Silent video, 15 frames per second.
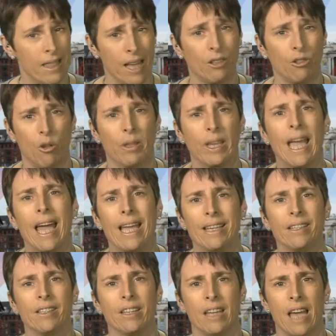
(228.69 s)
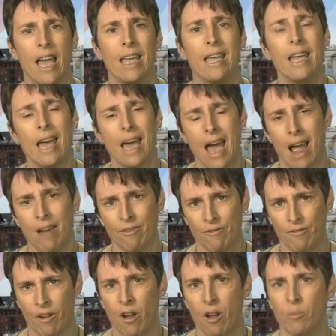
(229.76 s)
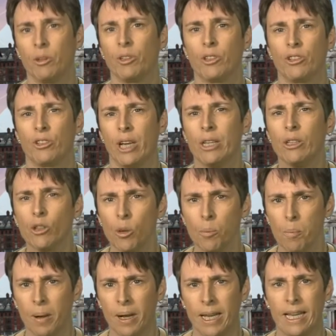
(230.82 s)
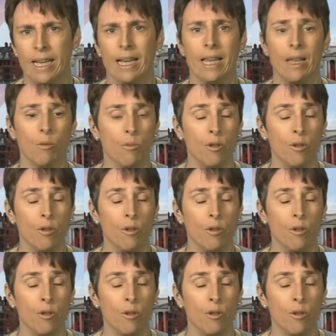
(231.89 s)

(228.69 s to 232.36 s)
That's not the case today. Our environment has changed completely.